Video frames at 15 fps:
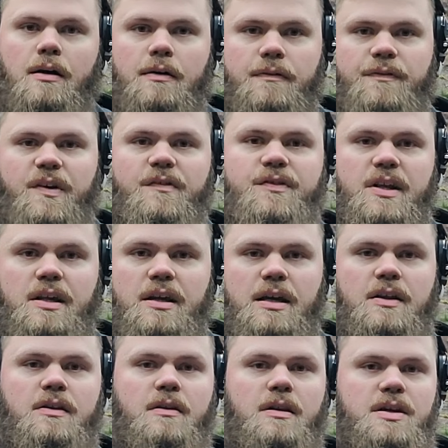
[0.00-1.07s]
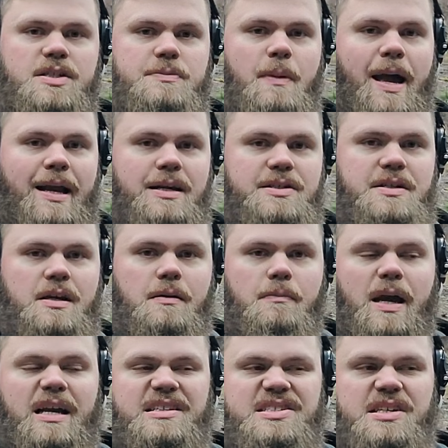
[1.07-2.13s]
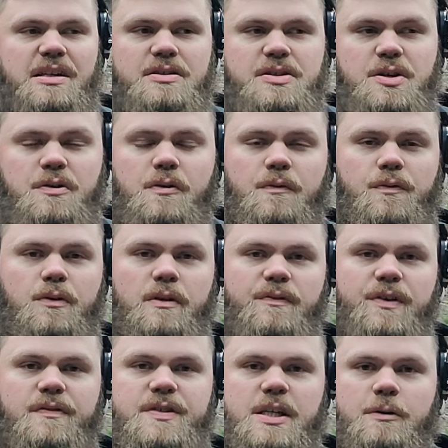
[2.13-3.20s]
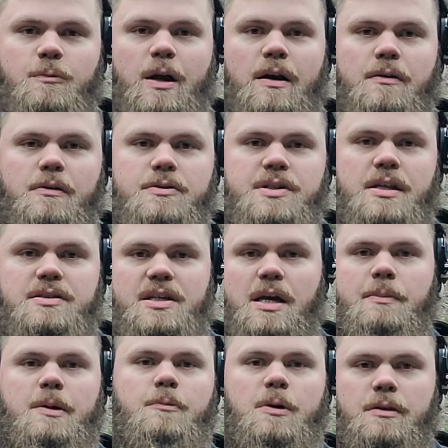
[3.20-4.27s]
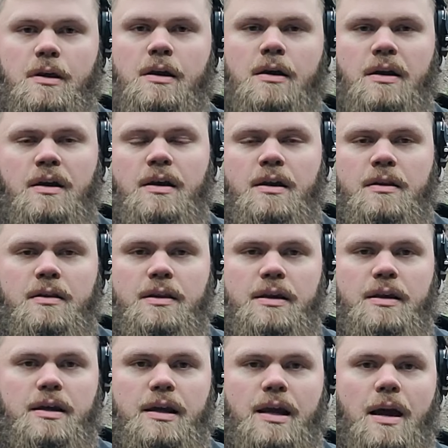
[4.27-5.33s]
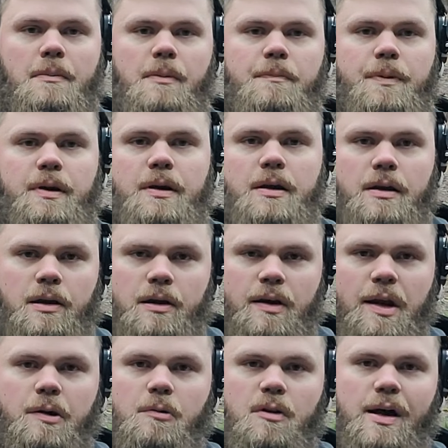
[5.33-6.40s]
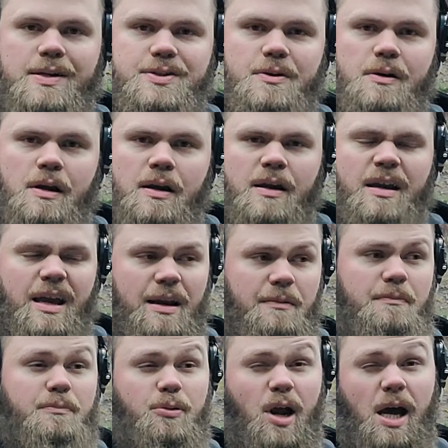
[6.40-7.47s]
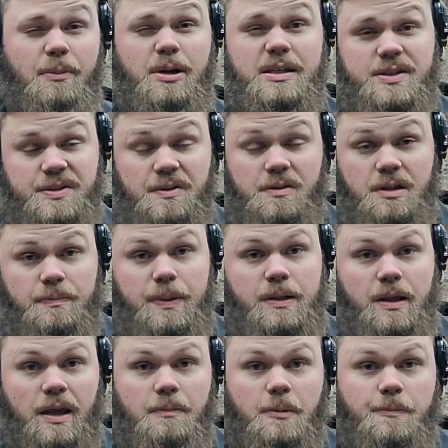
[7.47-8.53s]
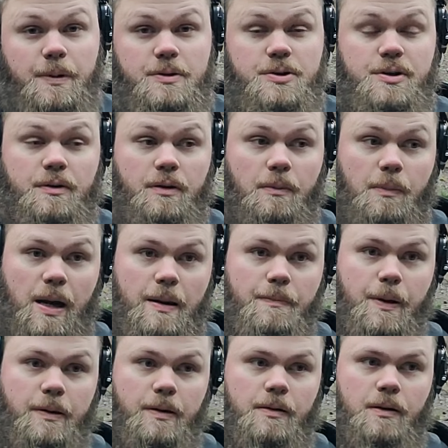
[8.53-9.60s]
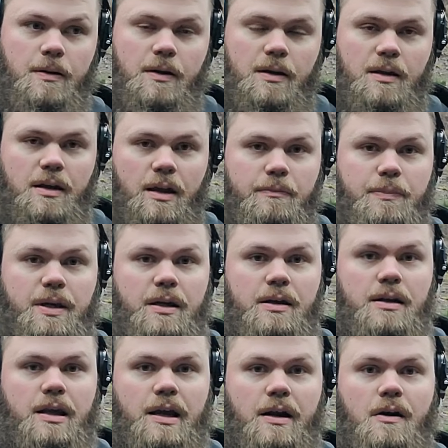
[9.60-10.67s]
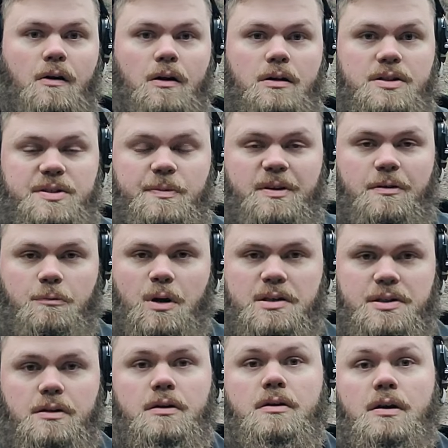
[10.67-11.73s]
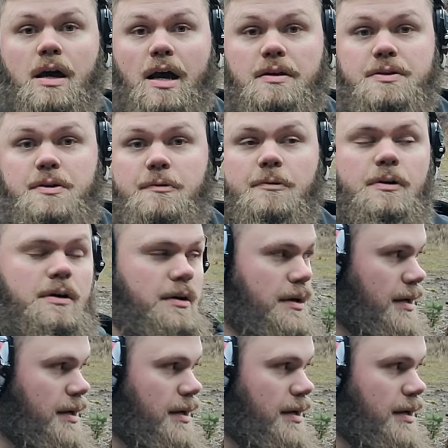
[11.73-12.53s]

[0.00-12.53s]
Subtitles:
of 50 in this magazine, a magazine 2 for the 15 rounders that's coming with the M&P Equalizer, and probably soon to be the M&P Shield, in my opinion. It'd be an error on Smith & Wesson to not to